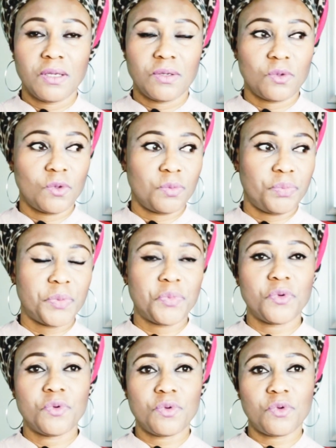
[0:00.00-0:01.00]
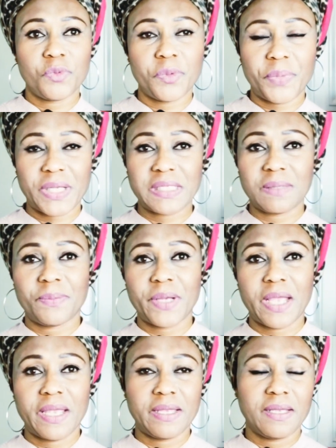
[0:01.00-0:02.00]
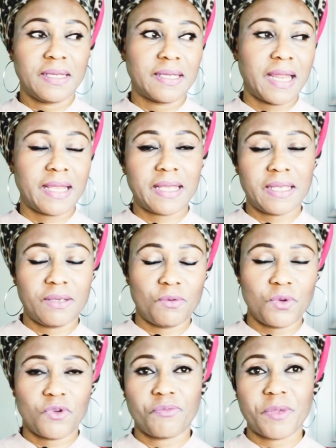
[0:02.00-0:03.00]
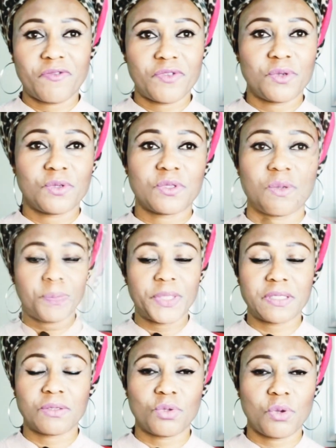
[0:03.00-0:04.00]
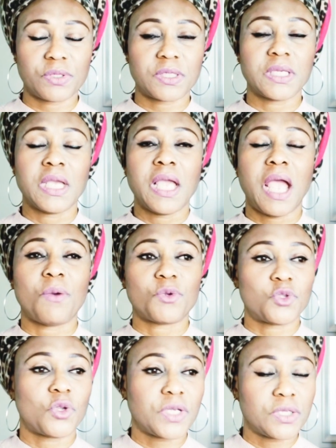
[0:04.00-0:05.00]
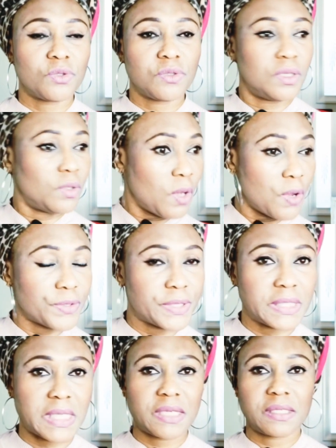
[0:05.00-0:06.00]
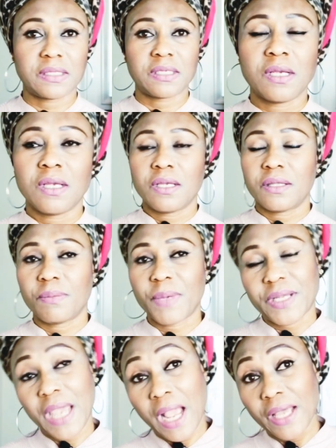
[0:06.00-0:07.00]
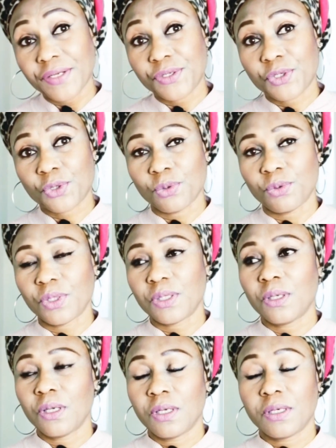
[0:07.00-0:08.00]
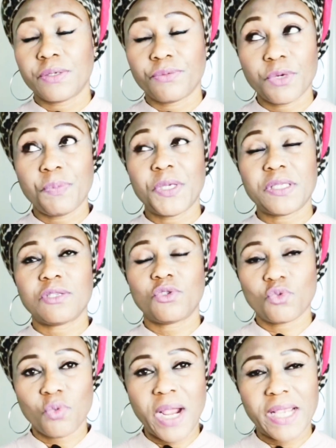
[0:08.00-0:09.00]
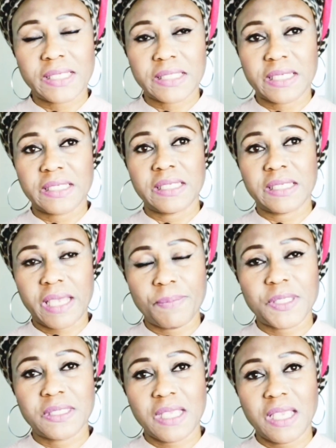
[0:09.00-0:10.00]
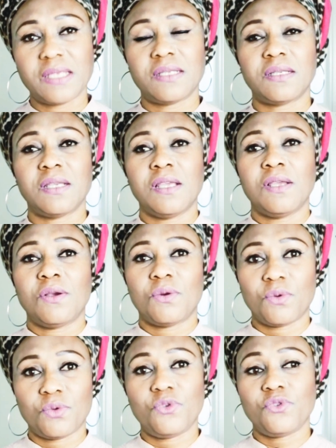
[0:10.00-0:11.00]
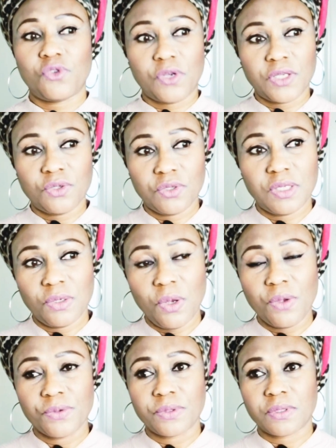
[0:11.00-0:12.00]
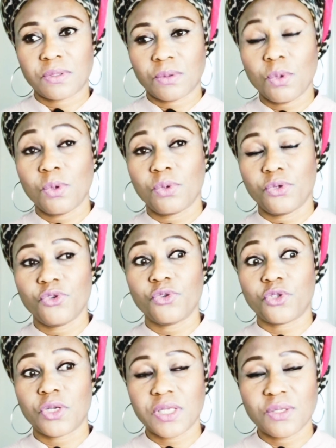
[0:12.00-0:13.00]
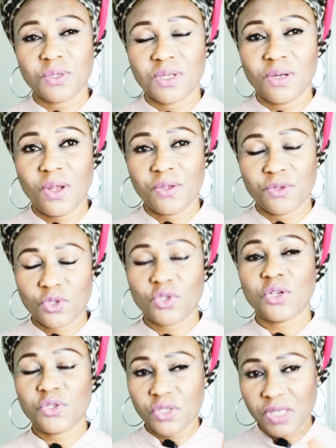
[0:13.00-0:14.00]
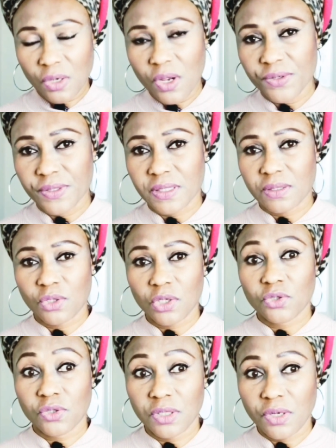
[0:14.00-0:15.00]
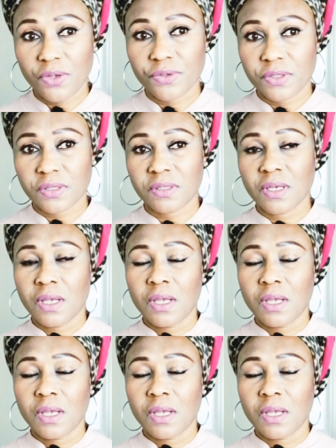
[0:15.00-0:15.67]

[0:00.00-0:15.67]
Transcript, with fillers: You know, people could be passing by. Like in one of my videos, some person thought I was talking to the lawns, and the man had to repeat it twice, and he kept saying, "Oh, you're talking to the lawns. Oh, you're talking to the lawns. Talk to the lawns. Talk to the lawns."